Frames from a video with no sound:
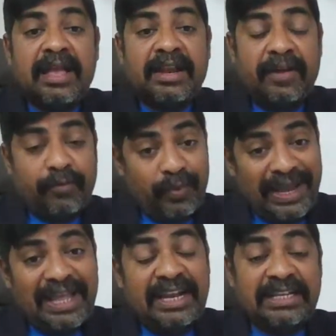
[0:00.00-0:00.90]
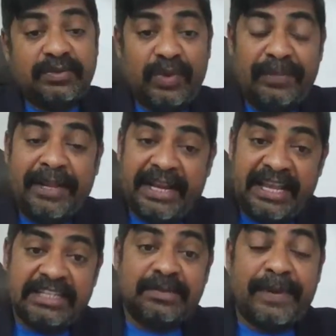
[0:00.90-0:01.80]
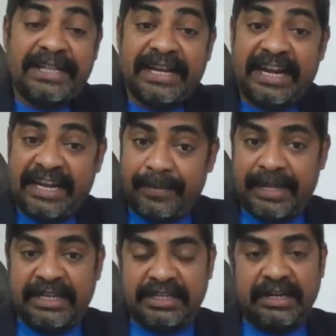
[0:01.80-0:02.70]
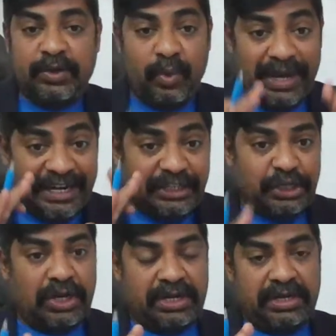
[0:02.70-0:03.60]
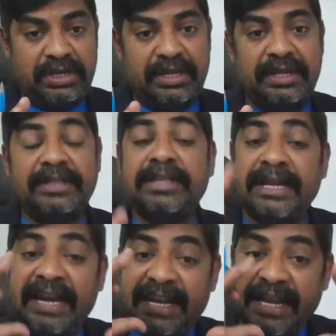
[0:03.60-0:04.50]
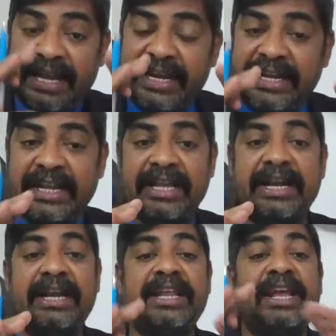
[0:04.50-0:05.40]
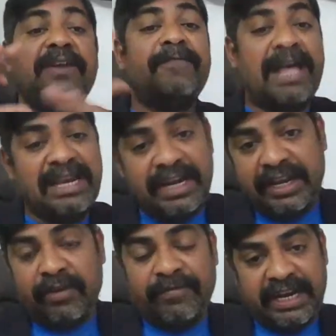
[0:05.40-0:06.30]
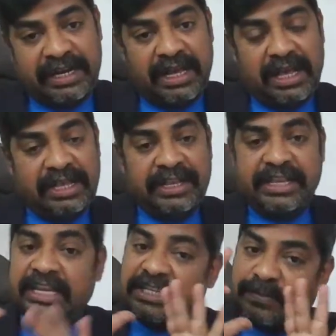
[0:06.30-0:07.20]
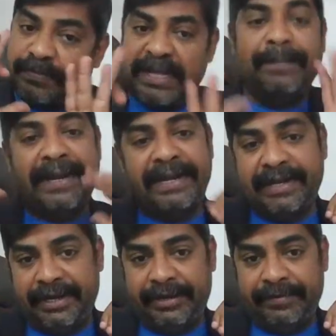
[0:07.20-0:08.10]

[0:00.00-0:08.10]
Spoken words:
Now, queries will be raised by the data manager to ensure the data integrity and validity of data is being maintained.